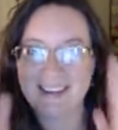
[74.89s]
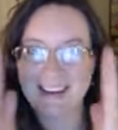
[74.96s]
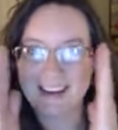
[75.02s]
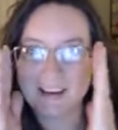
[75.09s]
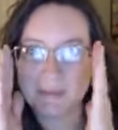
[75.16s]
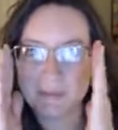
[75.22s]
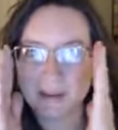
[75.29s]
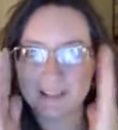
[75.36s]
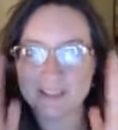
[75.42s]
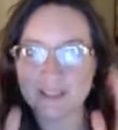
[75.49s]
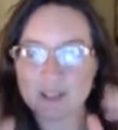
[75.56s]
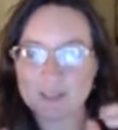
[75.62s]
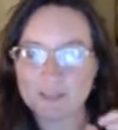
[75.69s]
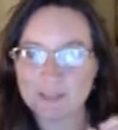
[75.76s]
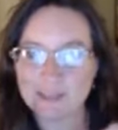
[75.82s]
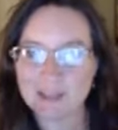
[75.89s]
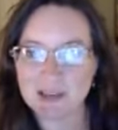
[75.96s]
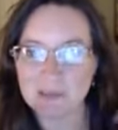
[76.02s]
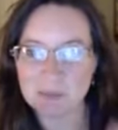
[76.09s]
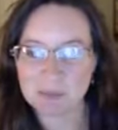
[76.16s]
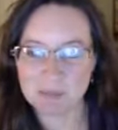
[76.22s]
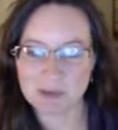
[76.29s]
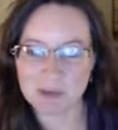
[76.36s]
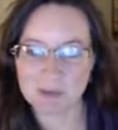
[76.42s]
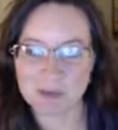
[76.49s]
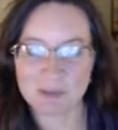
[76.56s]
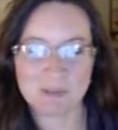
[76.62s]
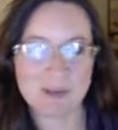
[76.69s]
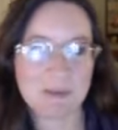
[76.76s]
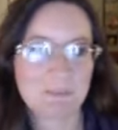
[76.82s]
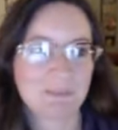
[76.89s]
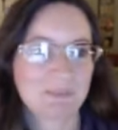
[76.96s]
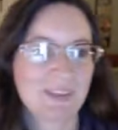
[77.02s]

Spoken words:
I apologize for that, but bear with me.